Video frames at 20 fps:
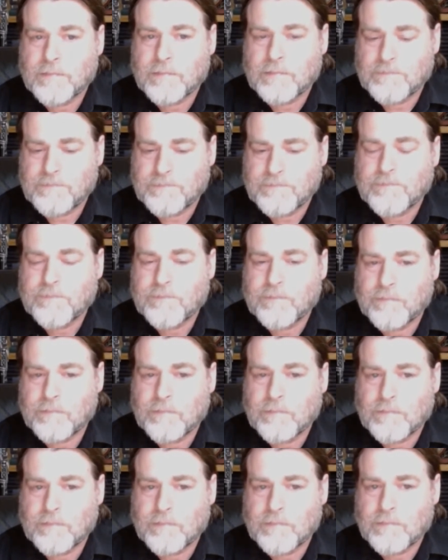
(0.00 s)

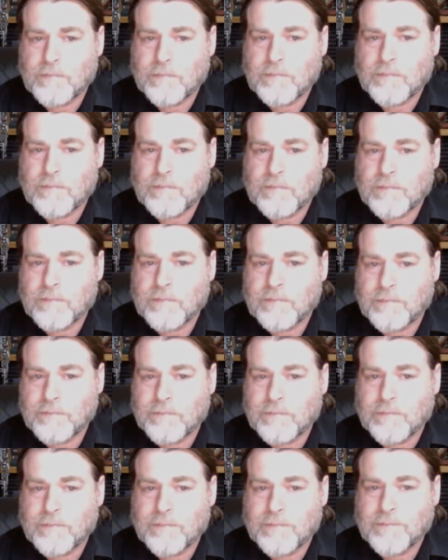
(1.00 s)

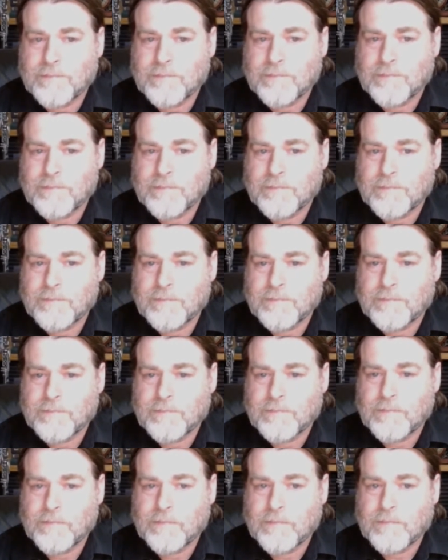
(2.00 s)

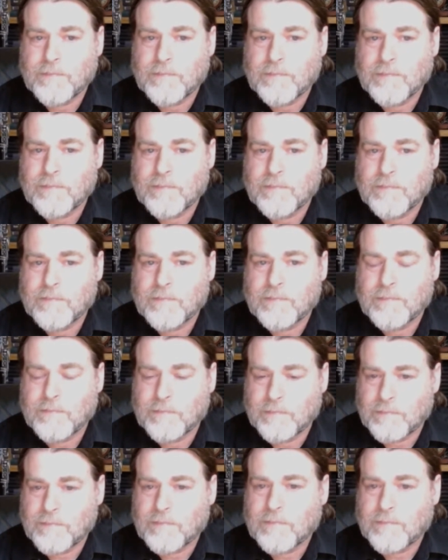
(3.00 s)

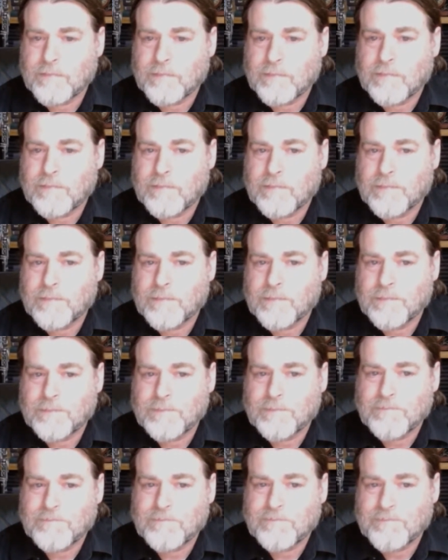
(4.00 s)

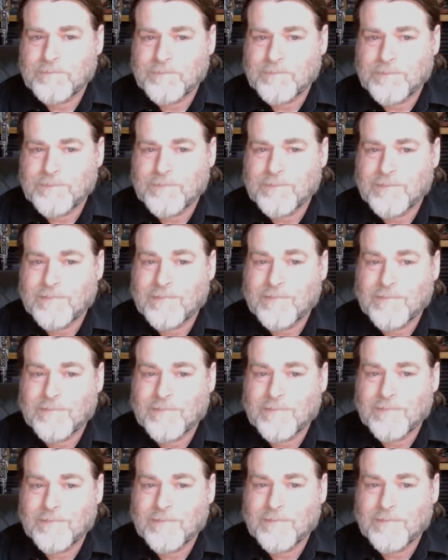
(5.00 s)
This person isn't speaking.